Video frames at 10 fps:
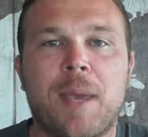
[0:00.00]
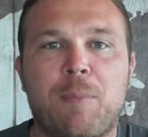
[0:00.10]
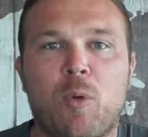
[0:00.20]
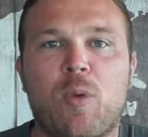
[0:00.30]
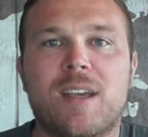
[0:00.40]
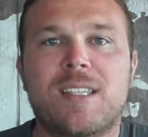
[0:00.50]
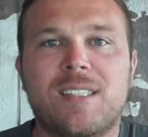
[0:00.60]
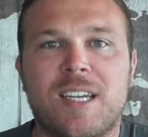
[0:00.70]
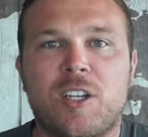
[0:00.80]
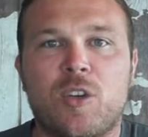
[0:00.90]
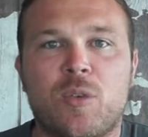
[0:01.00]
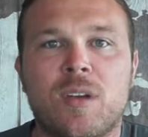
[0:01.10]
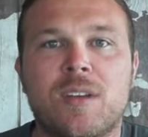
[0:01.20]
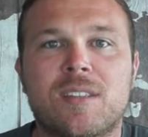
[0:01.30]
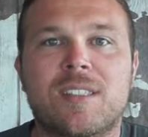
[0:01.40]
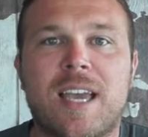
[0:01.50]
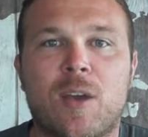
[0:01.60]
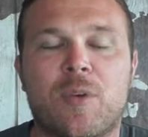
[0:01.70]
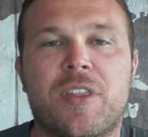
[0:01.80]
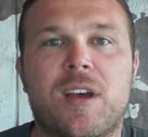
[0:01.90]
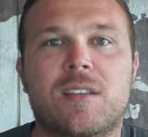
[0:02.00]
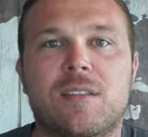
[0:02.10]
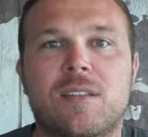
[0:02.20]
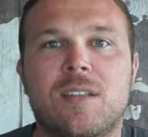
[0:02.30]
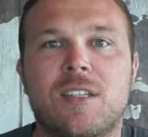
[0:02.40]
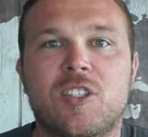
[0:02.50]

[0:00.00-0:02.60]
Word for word: people will continue staying with us.